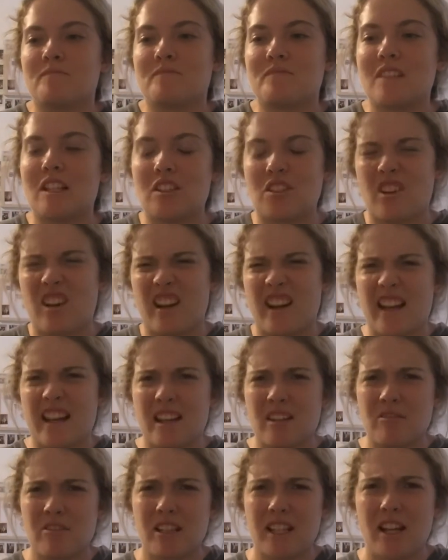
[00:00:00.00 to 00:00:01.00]
Sorry, I get
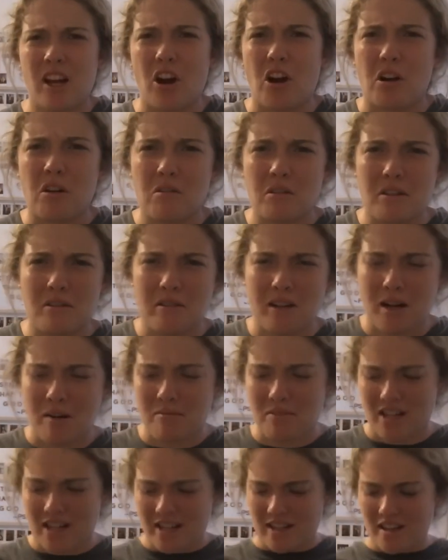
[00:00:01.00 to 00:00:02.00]
really awkward when I'm
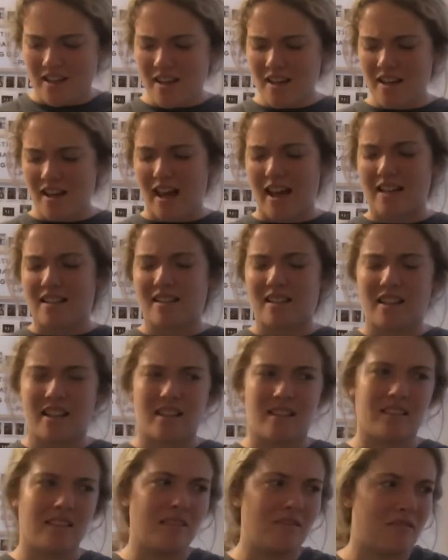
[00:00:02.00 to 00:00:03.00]
like
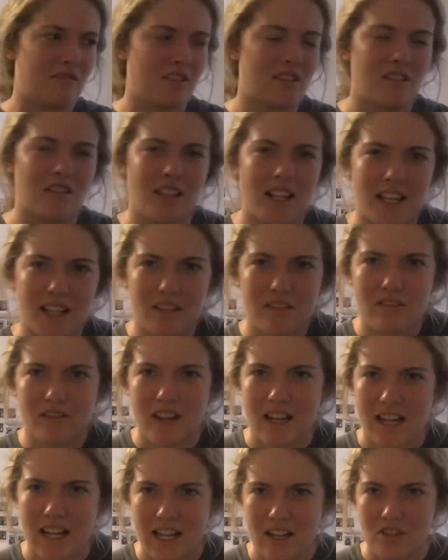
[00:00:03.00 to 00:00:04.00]
asking for like
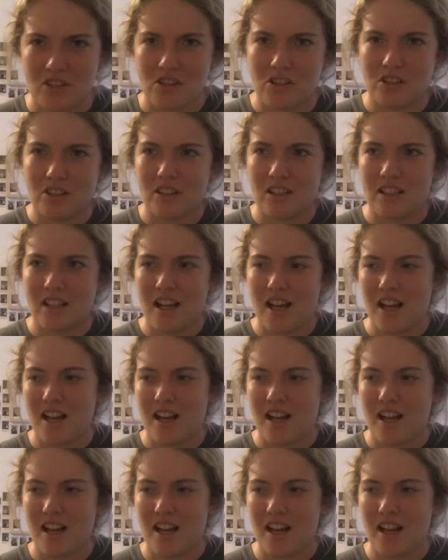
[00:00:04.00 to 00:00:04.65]
financial